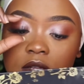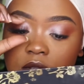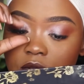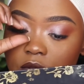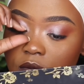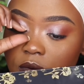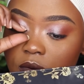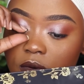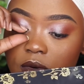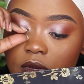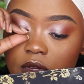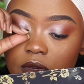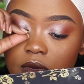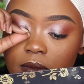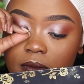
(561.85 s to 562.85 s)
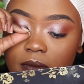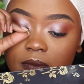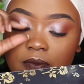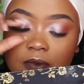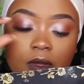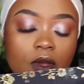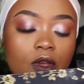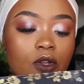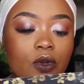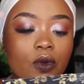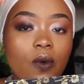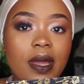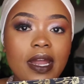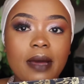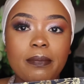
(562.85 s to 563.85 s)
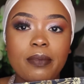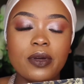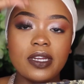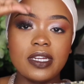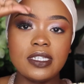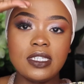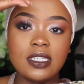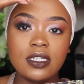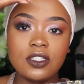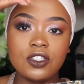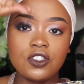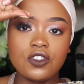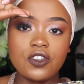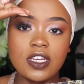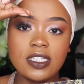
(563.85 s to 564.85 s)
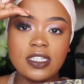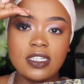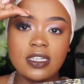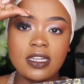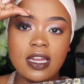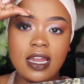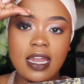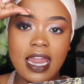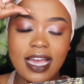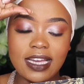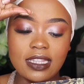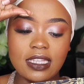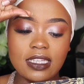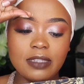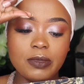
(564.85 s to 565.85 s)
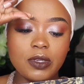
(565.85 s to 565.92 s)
So you don't wanna put it straight like this,